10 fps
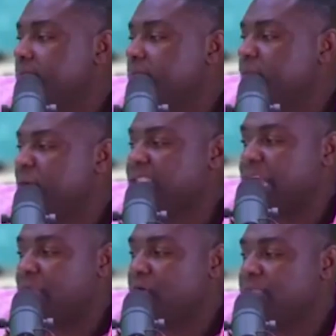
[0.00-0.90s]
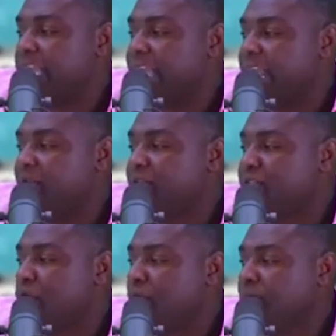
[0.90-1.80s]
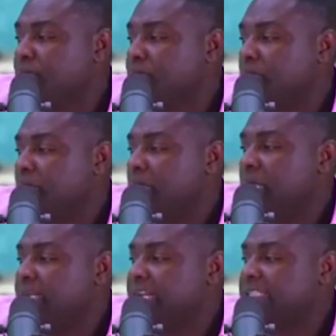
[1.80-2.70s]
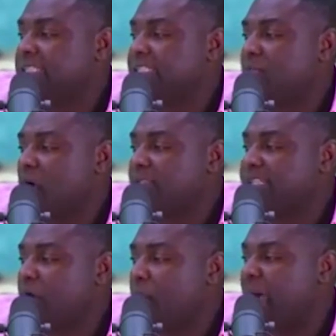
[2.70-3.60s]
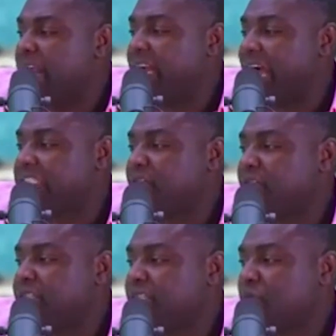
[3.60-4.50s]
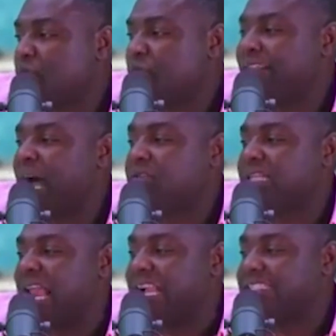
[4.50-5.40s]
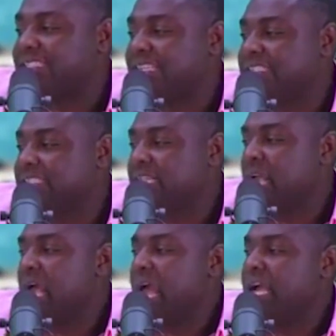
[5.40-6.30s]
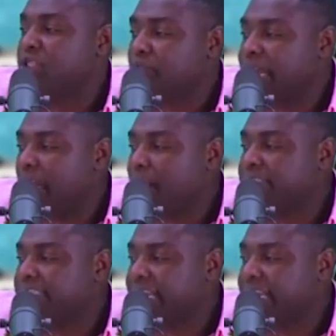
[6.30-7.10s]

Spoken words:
first accused again resumed the small-scale mining activities without license, and together with second